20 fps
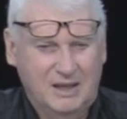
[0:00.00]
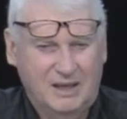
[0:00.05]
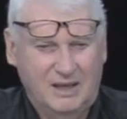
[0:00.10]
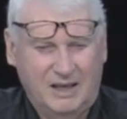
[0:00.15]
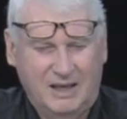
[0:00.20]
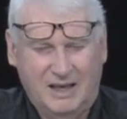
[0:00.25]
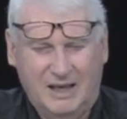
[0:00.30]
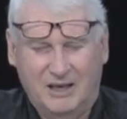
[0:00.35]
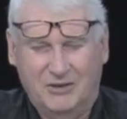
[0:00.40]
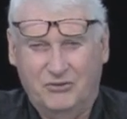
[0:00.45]

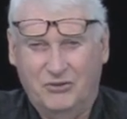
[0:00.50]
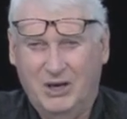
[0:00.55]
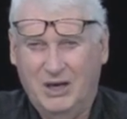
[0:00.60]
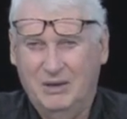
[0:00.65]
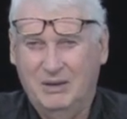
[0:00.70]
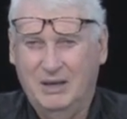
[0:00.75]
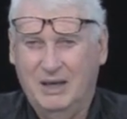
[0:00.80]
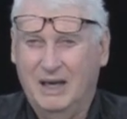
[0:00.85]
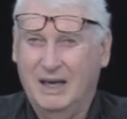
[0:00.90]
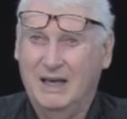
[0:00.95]
And I,
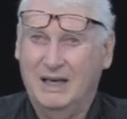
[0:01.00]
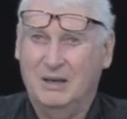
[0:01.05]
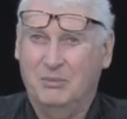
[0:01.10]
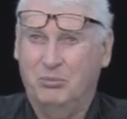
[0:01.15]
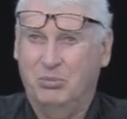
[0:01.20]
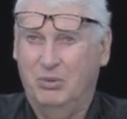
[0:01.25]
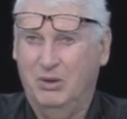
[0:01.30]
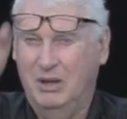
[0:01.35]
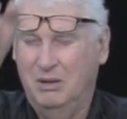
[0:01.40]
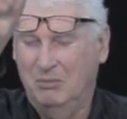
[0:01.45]
I had a
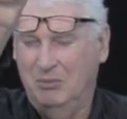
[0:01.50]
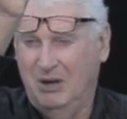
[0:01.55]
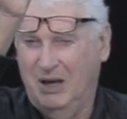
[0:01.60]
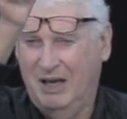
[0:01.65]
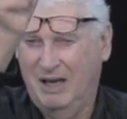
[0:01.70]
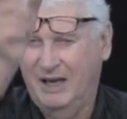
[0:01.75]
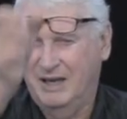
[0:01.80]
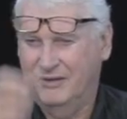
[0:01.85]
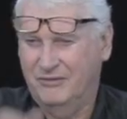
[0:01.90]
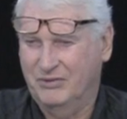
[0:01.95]
plumb
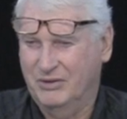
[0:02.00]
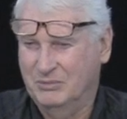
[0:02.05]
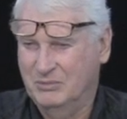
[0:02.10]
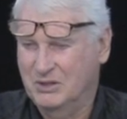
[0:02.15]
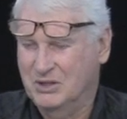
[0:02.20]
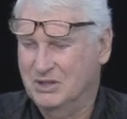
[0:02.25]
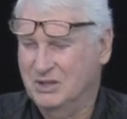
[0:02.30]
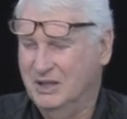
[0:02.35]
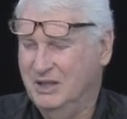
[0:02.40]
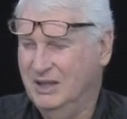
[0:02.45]
line from the
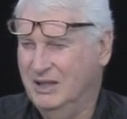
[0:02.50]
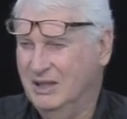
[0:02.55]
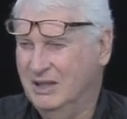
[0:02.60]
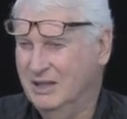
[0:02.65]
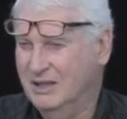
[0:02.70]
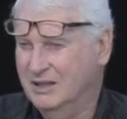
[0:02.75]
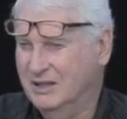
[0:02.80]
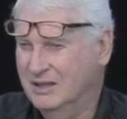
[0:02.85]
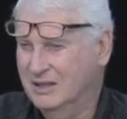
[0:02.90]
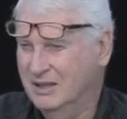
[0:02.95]

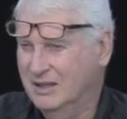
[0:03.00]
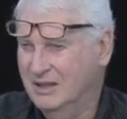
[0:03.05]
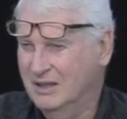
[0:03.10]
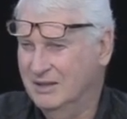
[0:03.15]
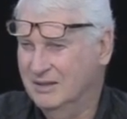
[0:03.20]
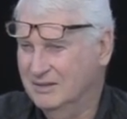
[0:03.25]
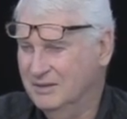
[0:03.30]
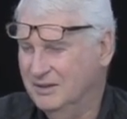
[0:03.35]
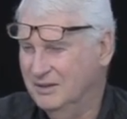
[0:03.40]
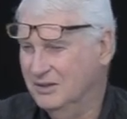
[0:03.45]
ceiling,
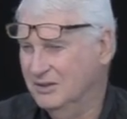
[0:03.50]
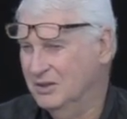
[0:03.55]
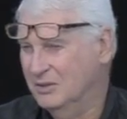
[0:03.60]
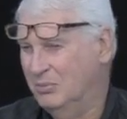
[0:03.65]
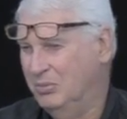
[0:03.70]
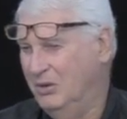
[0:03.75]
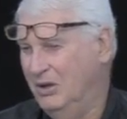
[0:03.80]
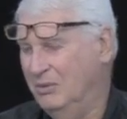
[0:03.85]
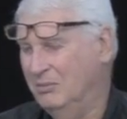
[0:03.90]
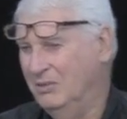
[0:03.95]
uh, you know, the
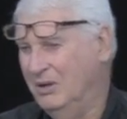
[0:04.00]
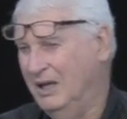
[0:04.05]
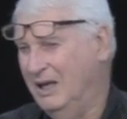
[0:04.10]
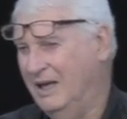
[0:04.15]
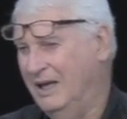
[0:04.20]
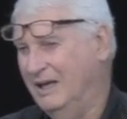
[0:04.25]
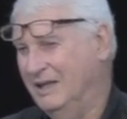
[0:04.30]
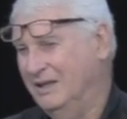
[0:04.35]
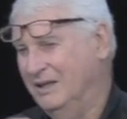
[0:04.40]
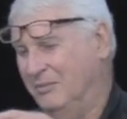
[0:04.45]
plumb
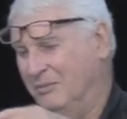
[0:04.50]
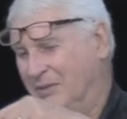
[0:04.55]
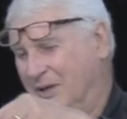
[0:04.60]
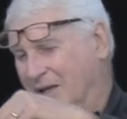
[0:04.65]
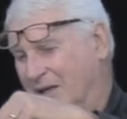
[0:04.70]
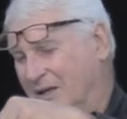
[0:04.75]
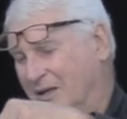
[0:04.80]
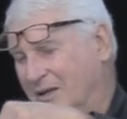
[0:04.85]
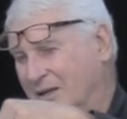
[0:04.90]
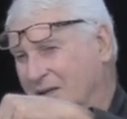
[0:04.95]
line, the
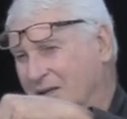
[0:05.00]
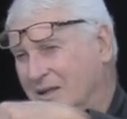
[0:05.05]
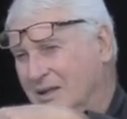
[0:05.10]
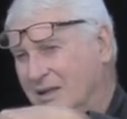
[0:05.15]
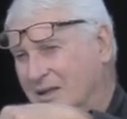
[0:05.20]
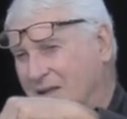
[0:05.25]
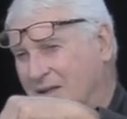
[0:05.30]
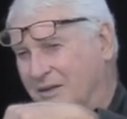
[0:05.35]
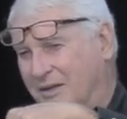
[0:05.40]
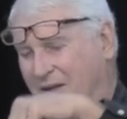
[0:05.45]
metal
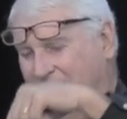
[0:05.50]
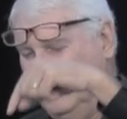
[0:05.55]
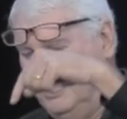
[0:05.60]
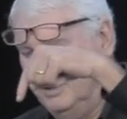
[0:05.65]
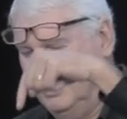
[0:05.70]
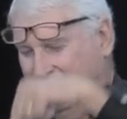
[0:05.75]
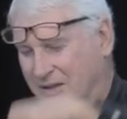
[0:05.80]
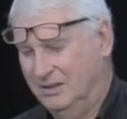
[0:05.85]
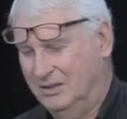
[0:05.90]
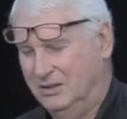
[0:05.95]
thing
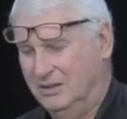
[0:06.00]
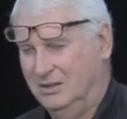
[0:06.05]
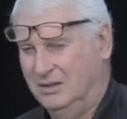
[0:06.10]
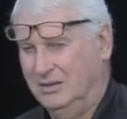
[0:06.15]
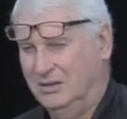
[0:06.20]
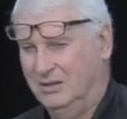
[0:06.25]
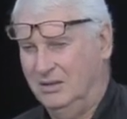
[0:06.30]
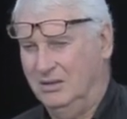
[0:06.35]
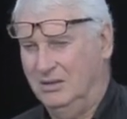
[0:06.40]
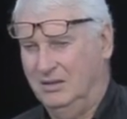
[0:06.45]
that,
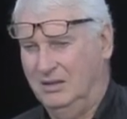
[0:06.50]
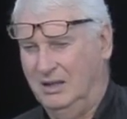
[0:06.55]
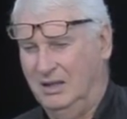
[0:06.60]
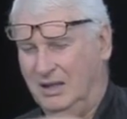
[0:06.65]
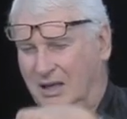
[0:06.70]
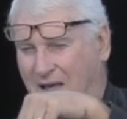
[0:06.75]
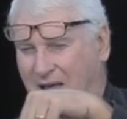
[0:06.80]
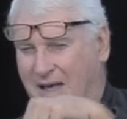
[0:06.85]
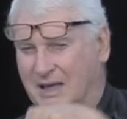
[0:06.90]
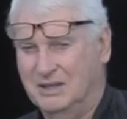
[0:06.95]
that
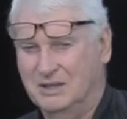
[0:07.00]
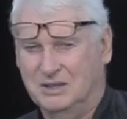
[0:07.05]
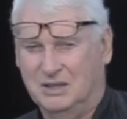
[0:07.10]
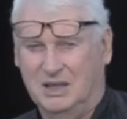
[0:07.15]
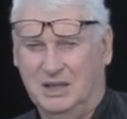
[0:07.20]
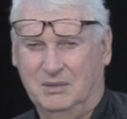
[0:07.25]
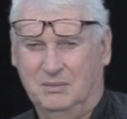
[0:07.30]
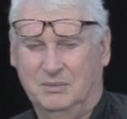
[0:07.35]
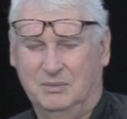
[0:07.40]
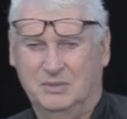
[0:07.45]
lines
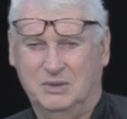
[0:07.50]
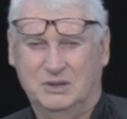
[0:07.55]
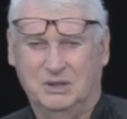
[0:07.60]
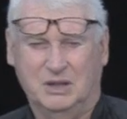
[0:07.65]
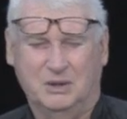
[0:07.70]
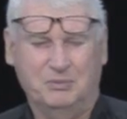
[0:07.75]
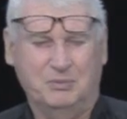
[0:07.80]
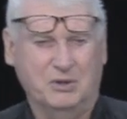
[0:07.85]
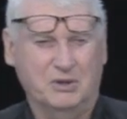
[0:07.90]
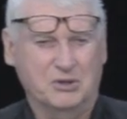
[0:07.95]
up
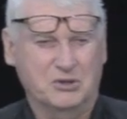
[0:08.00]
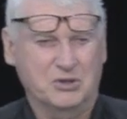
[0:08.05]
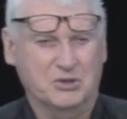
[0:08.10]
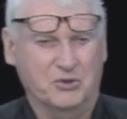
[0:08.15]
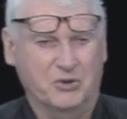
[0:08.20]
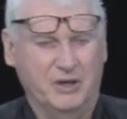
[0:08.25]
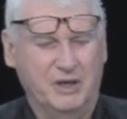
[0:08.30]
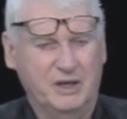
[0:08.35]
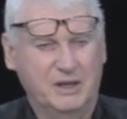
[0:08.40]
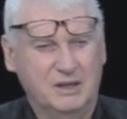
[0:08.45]
something
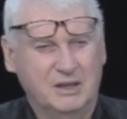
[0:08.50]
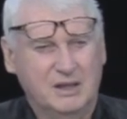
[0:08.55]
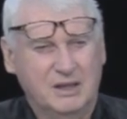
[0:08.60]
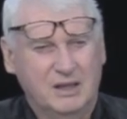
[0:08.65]
straight